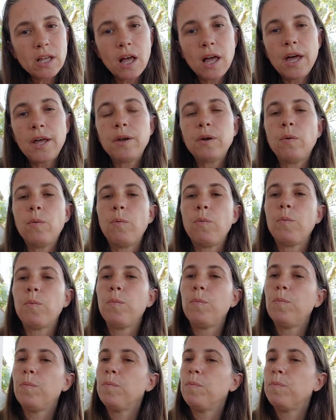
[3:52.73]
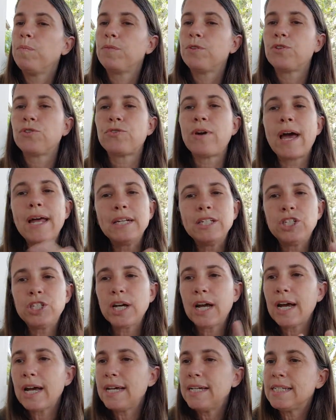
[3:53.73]
on?
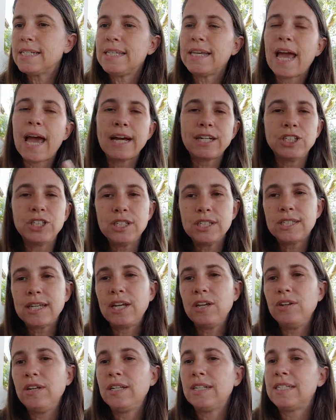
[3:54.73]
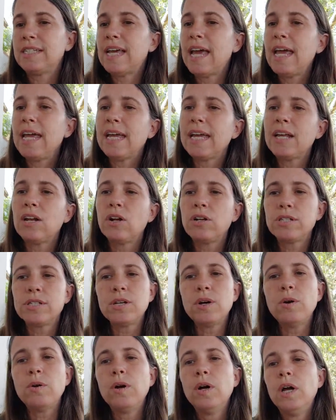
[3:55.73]
Strategize the actions that you need to take, and
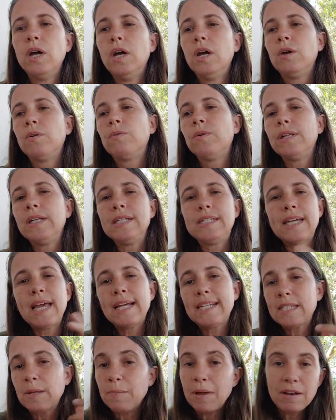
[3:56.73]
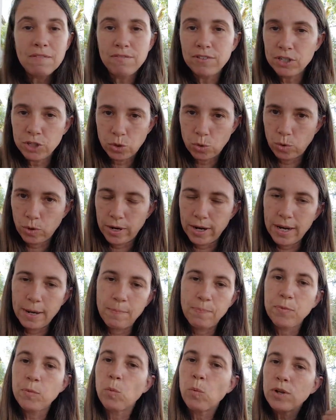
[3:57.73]
also really take some inventory.
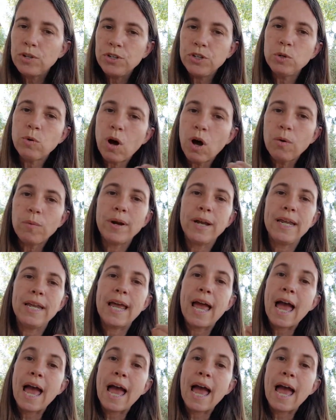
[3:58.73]
What do you already